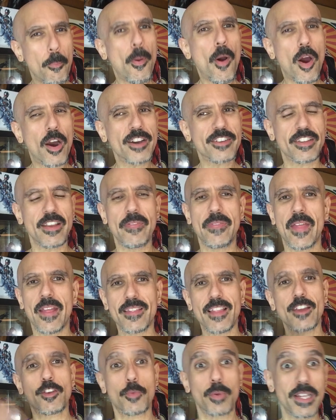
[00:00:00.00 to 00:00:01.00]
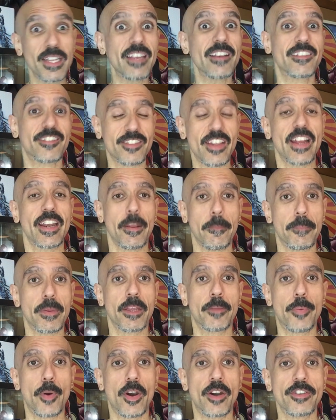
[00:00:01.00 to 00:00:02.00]
parts and then, like, really exciting
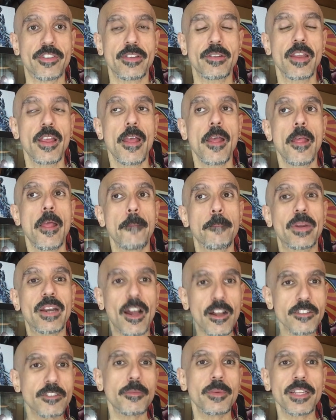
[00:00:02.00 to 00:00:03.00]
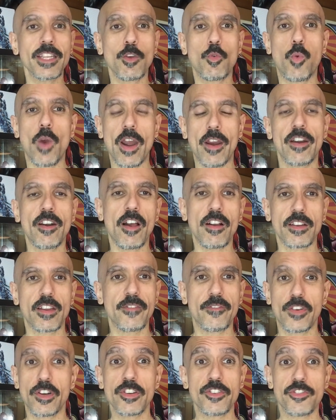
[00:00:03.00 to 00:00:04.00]
big parts. But ultimately, where it all
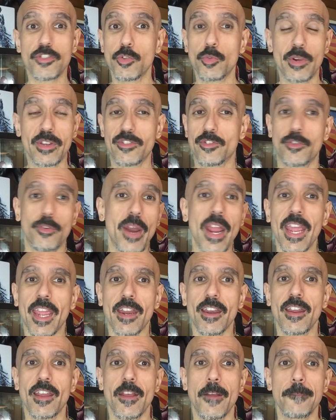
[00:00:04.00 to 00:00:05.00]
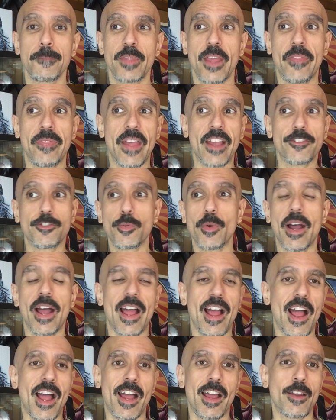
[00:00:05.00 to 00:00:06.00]
converged to was great. And that's why
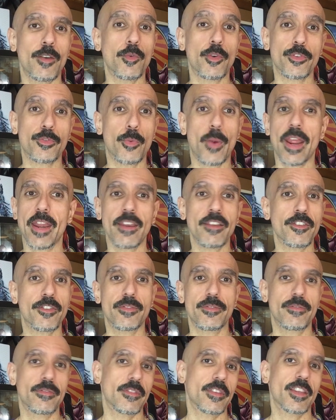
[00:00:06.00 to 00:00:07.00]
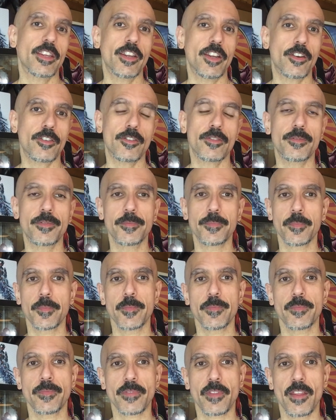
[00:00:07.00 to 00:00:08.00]
I was waiting, you know,
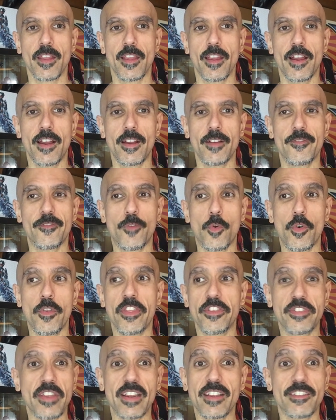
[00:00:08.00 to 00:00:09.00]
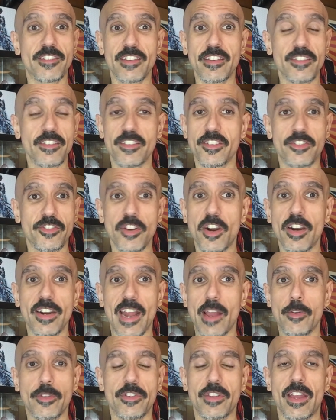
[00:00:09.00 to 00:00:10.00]
for the second season to start.
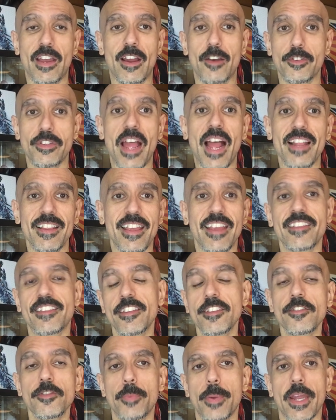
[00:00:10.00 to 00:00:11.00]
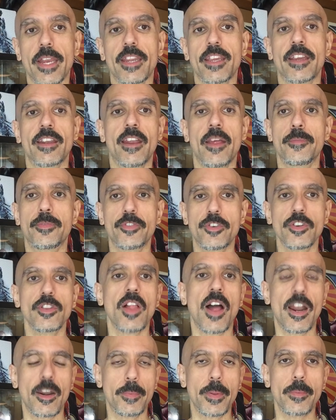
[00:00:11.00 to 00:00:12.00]
And I was highly anticipating it. I'm sure a
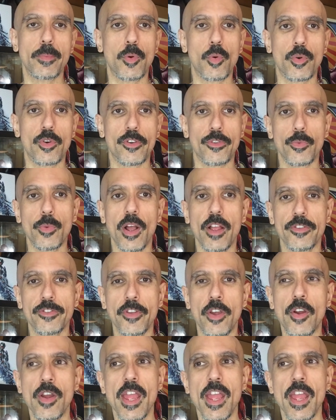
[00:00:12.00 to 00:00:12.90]
lot of people were as well.